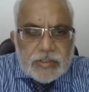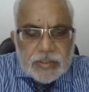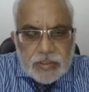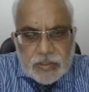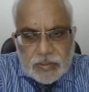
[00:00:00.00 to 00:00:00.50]

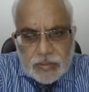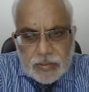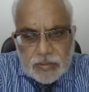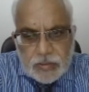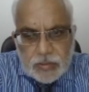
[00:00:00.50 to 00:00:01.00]
it
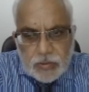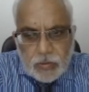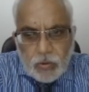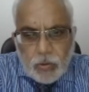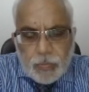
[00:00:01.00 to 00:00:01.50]

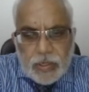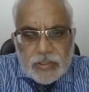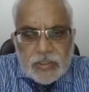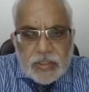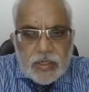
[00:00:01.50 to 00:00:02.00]
or
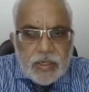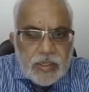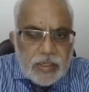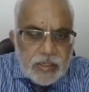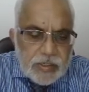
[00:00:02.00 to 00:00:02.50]
obtains it
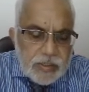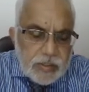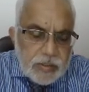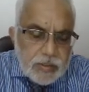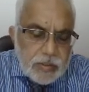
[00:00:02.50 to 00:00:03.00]
illegally,
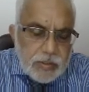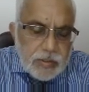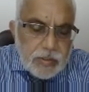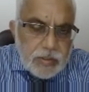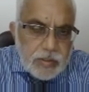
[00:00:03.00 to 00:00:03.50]

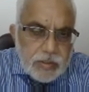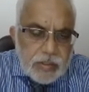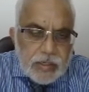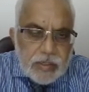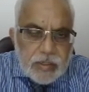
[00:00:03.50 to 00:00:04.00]

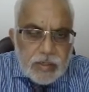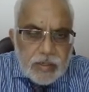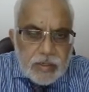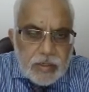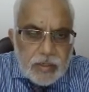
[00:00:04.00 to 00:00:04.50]
then
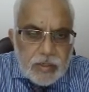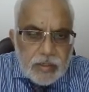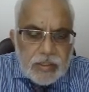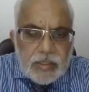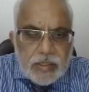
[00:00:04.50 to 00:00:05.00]

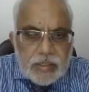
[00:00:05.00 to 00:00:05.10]
he